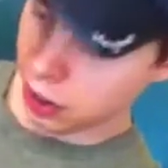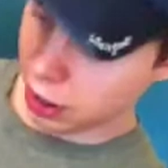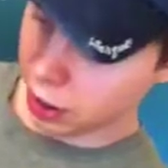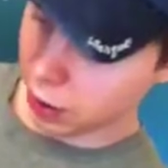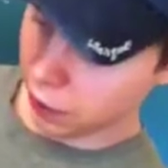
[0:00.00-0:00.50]

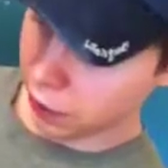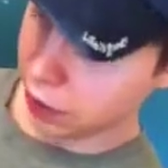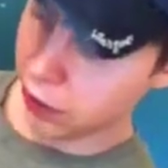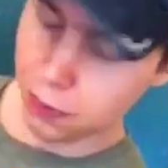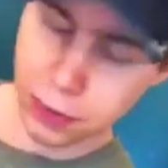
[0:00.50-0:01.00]
a
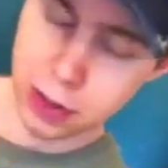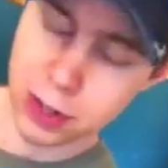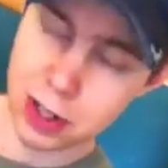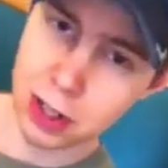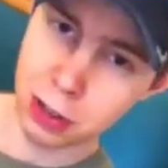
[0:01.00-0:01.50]
healthy,
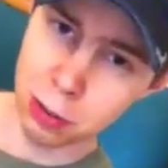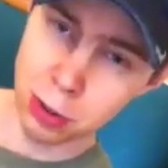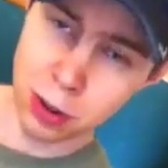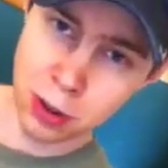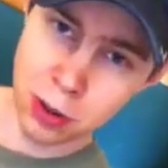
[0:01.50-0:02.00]
functioning
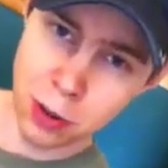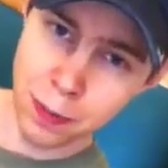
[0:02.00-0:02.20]
libido,